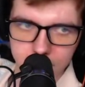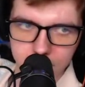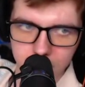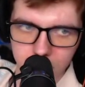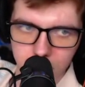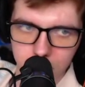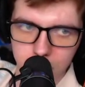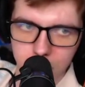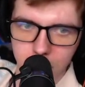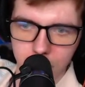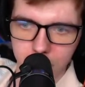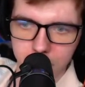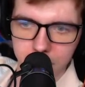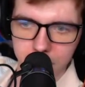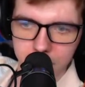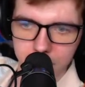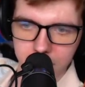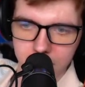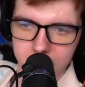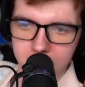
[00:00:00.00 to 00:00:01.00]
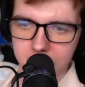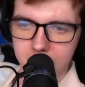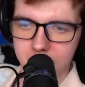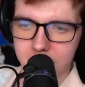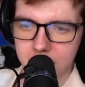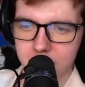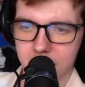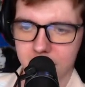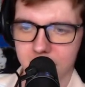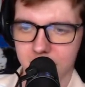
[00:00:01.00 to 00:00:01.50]
of the group over here.
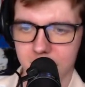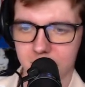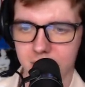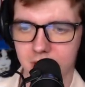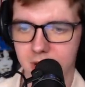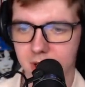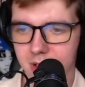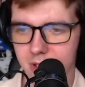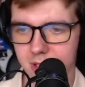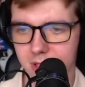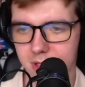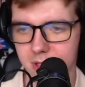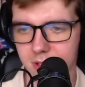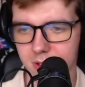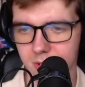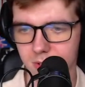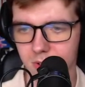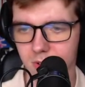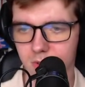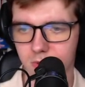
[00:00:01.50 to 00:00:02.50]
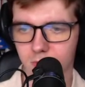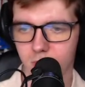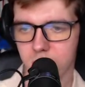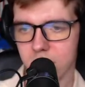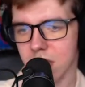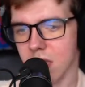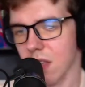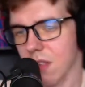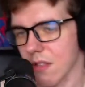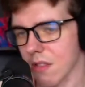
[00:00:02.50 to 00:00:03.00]
So we're
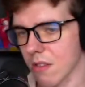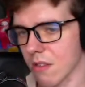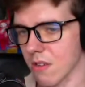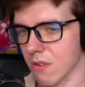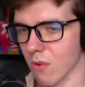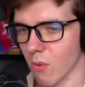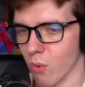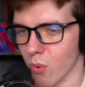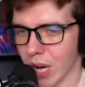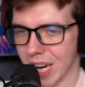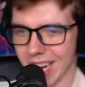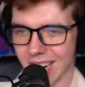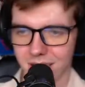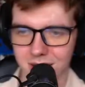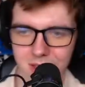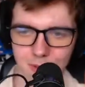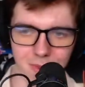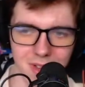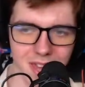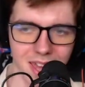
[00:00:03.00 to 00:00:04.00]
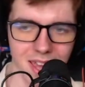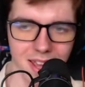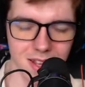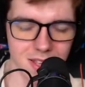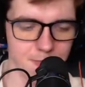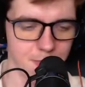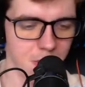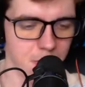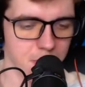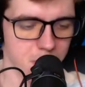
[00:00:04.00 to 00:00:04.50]
still working out some
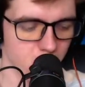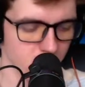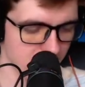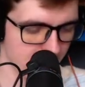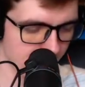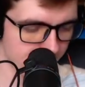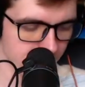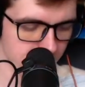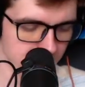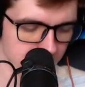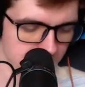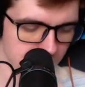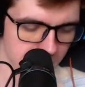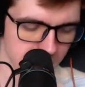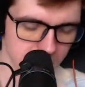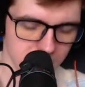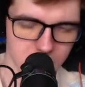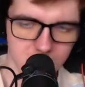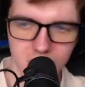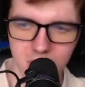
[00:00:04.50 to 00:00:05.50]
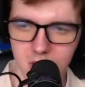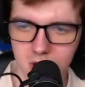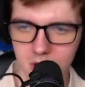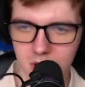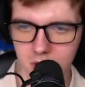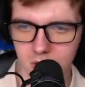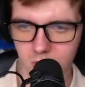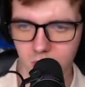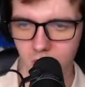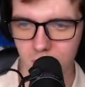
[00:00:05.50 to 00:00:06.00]
kinks. Maybe we have
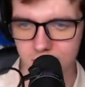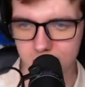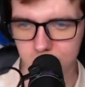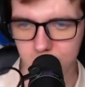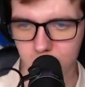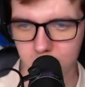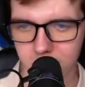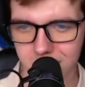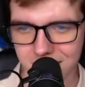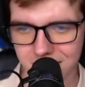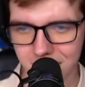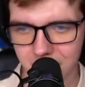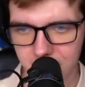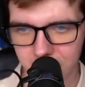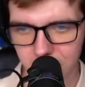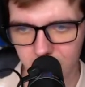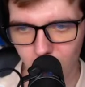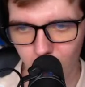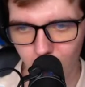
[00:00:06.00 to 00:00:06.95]
some sort of deal in the